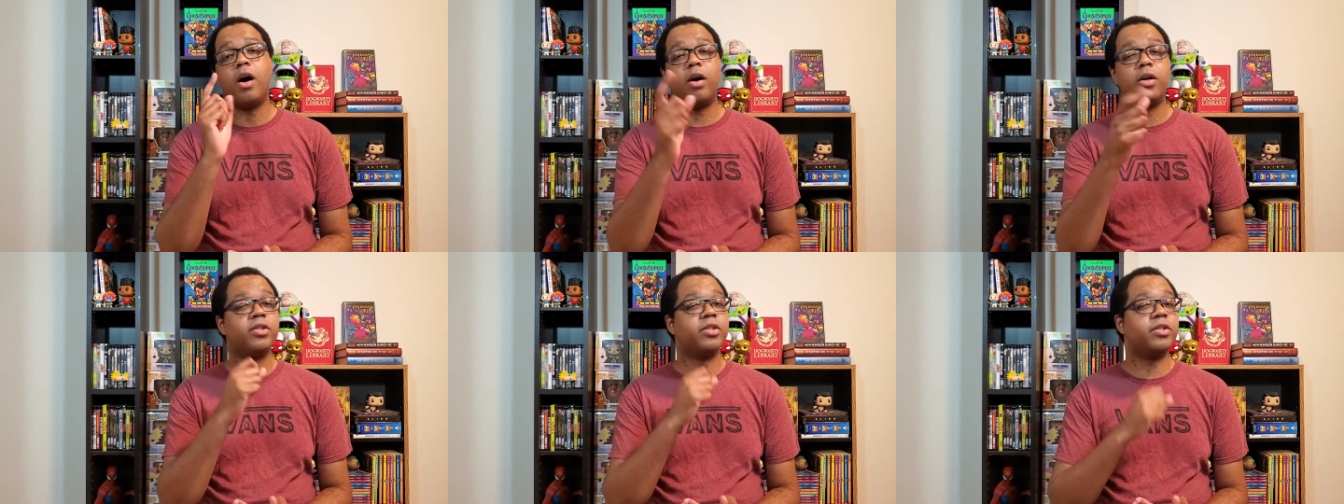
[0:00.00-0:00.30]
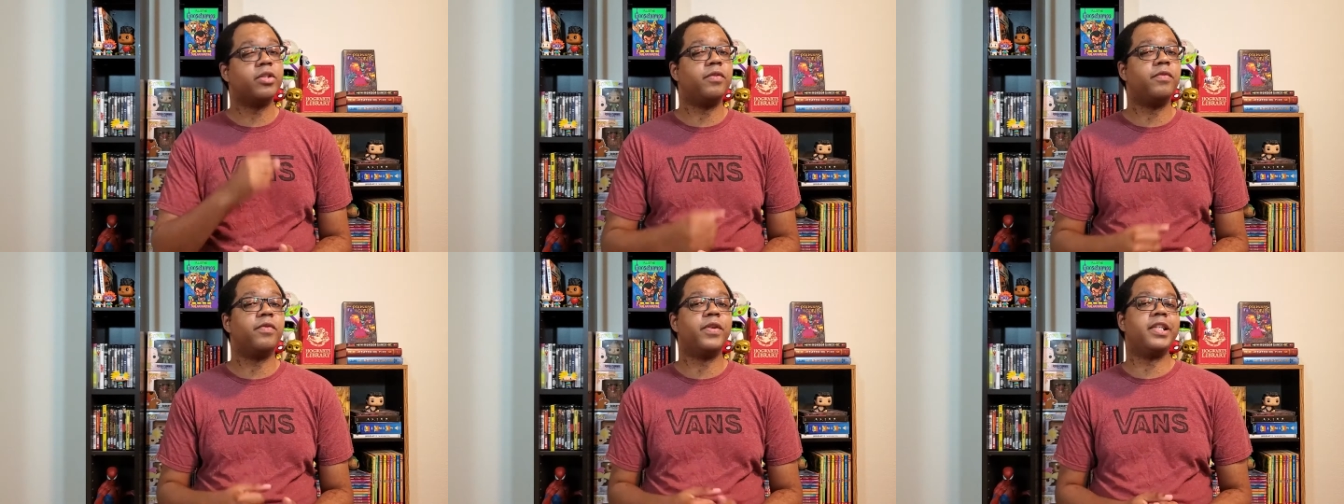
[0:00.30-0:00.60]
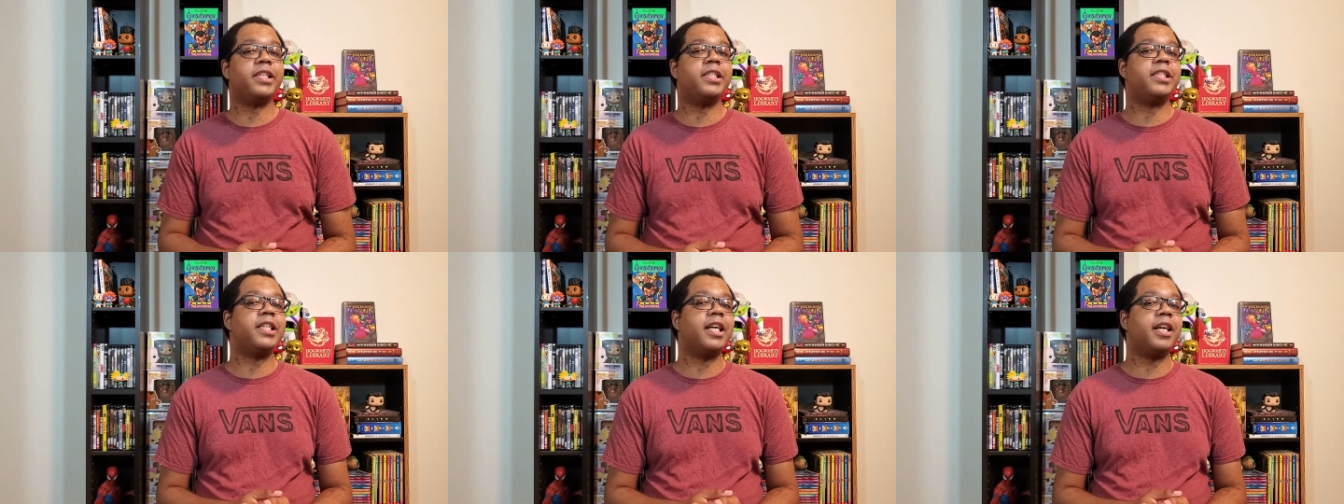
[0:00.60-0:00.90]
Also, don't
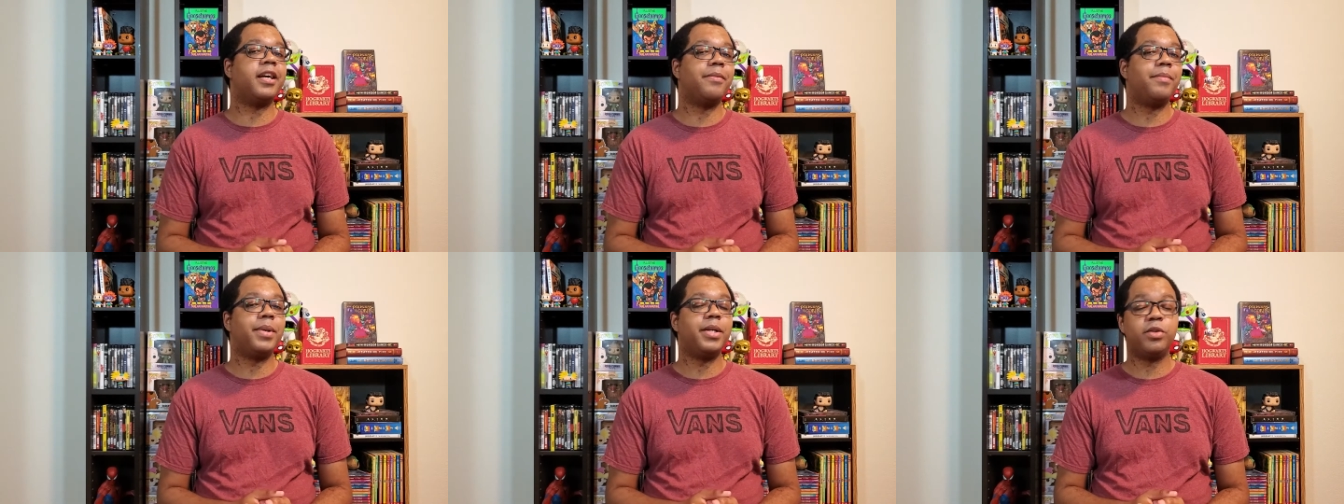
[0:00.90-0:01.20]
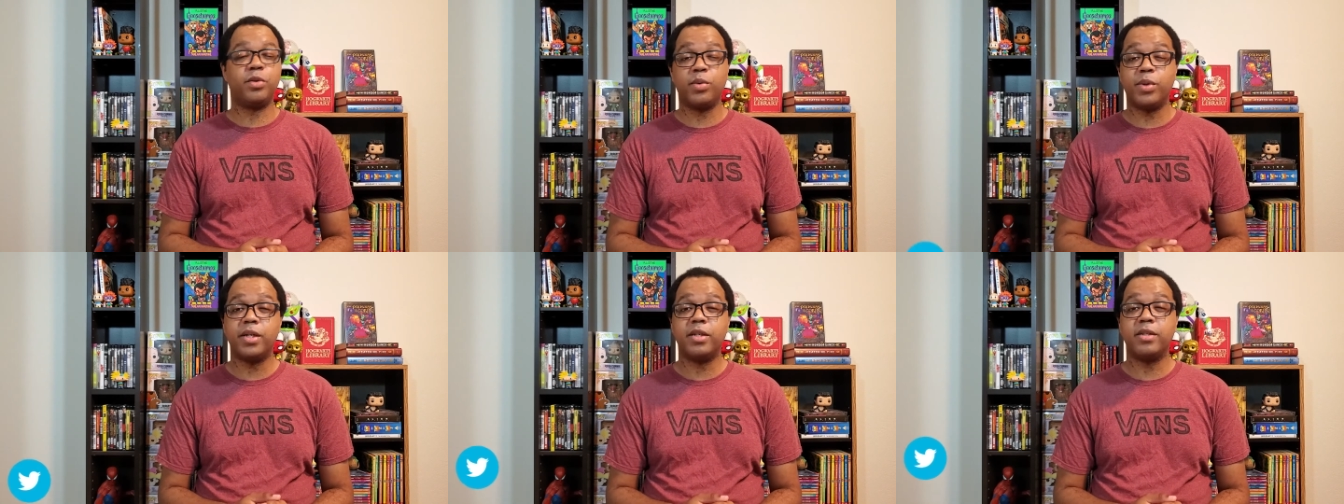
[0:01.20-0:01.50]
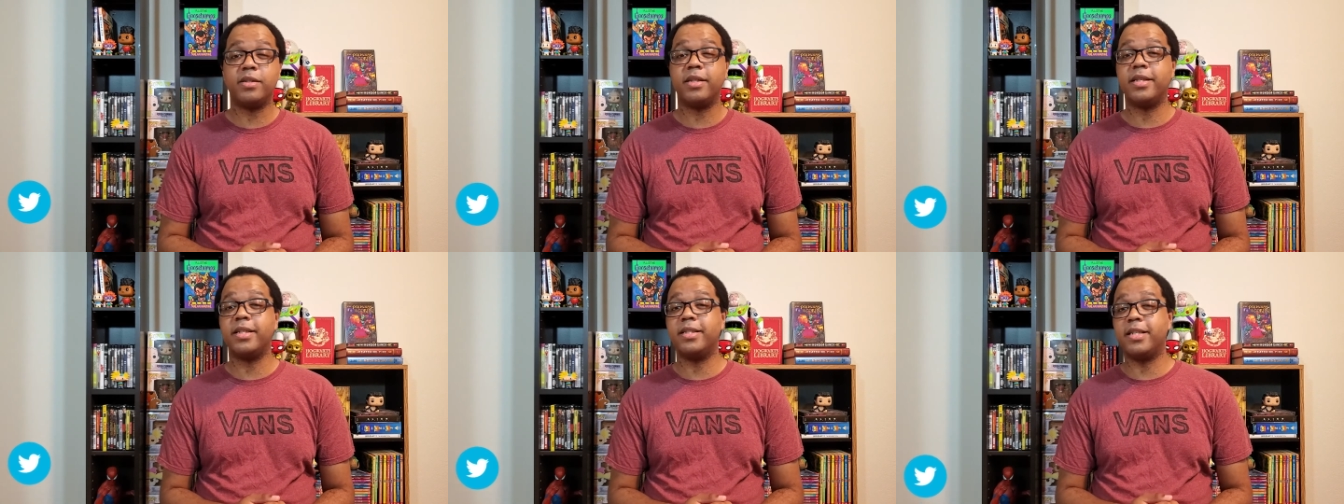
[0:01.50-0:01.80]
forget to check out my
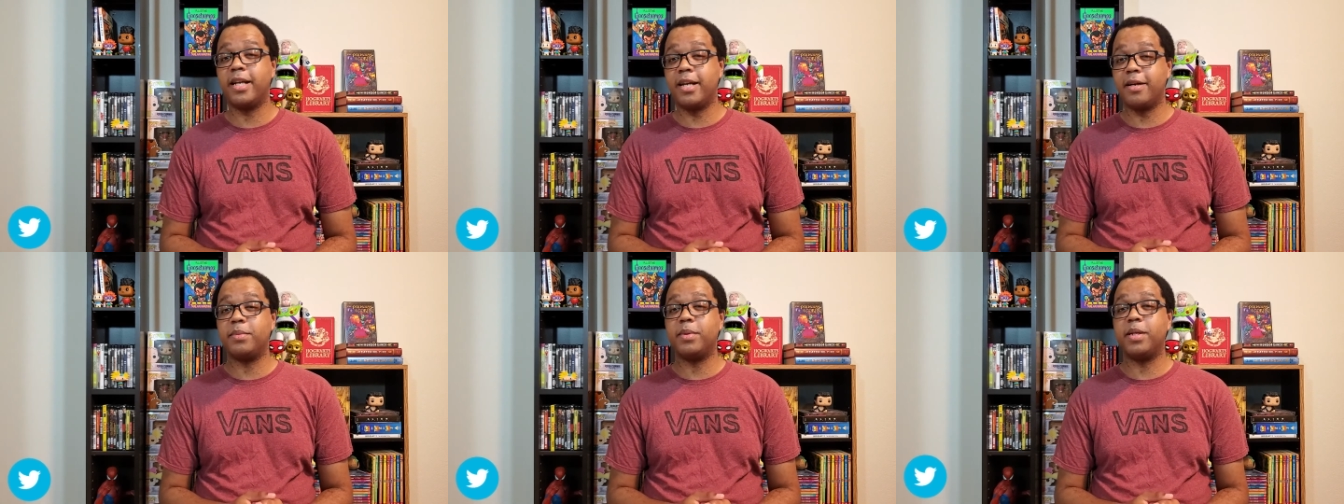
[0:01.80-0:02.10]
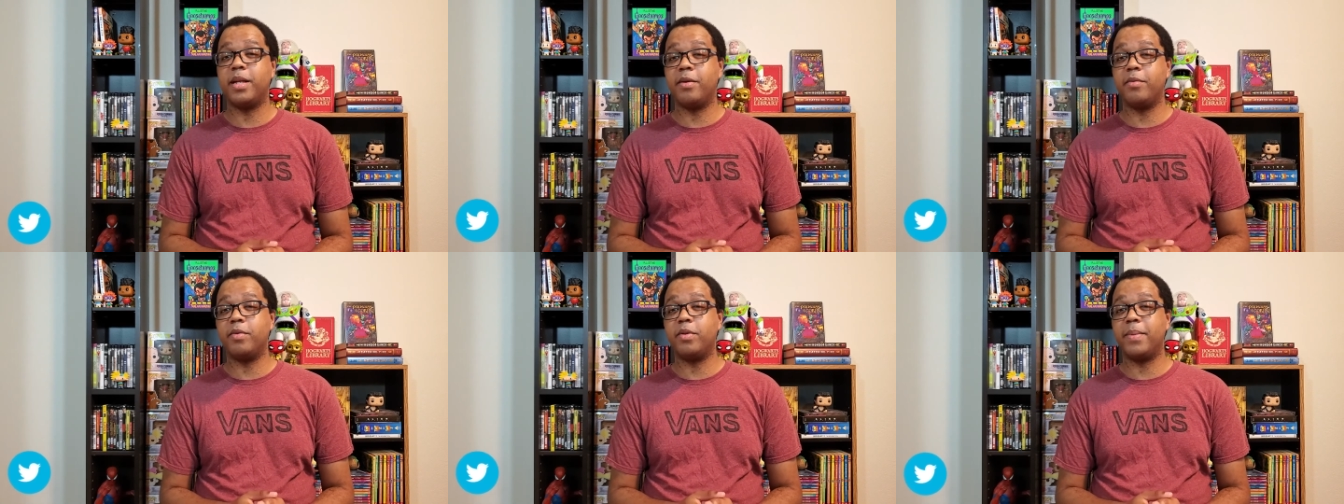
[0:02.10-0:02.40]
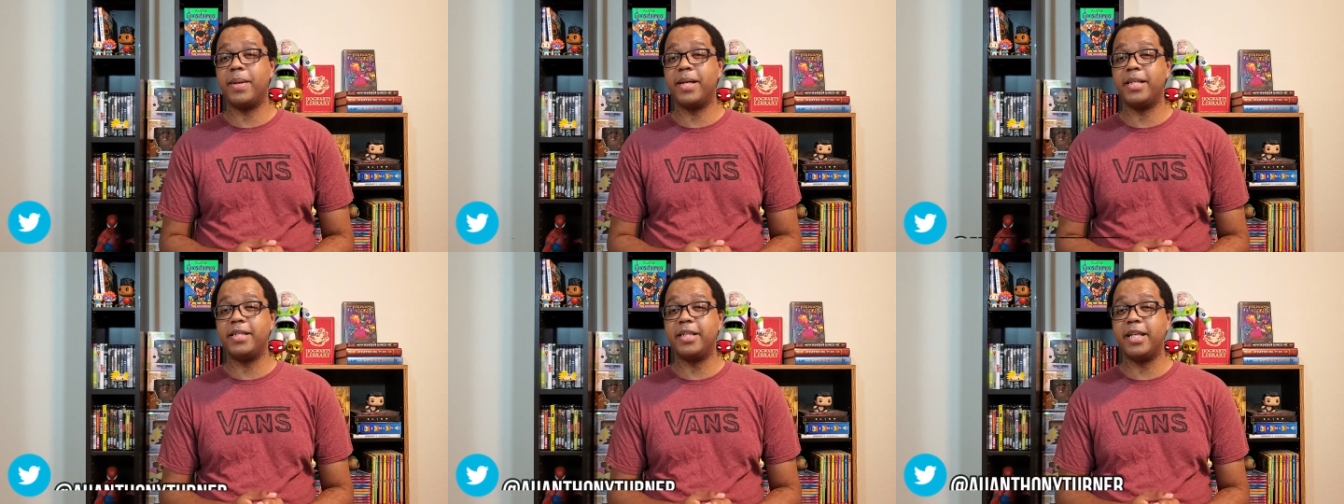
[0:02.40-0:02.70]
Twitter so you can stay up to date
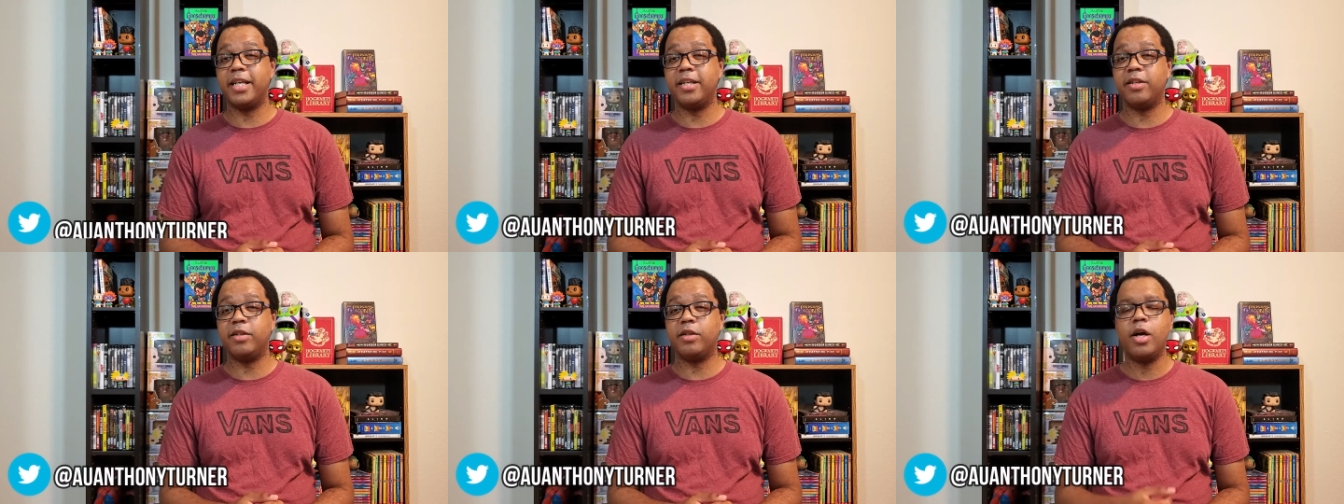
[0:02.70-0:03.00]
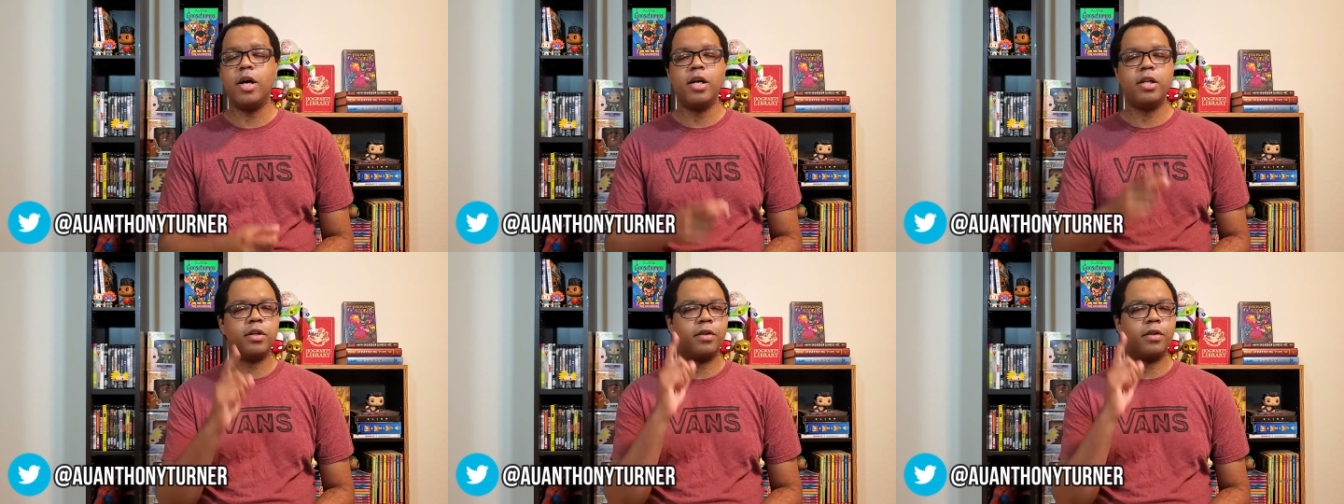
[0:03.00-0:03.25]
with my channel.